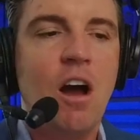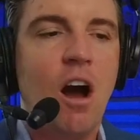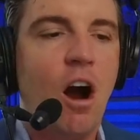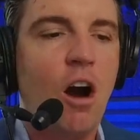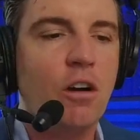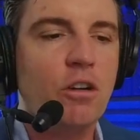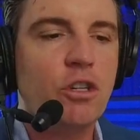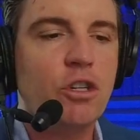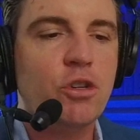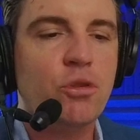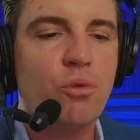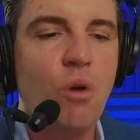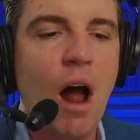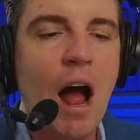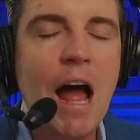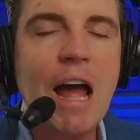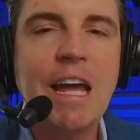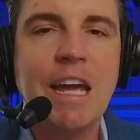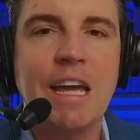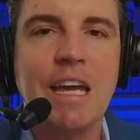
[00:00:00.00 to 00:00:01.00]
are
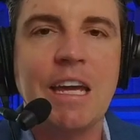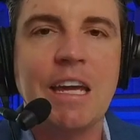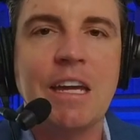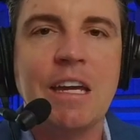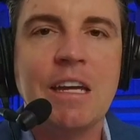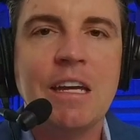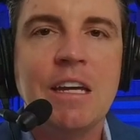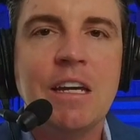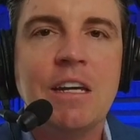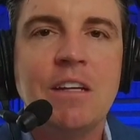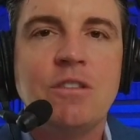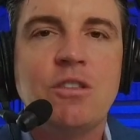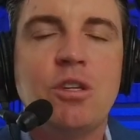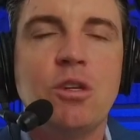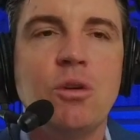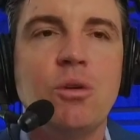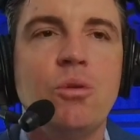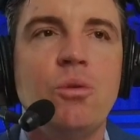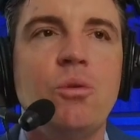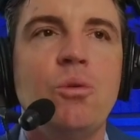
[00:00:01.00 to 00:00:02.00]
trying
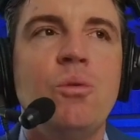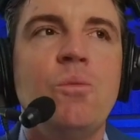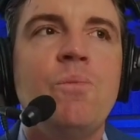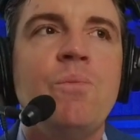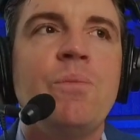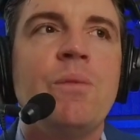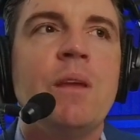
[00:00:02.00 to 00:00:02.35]
to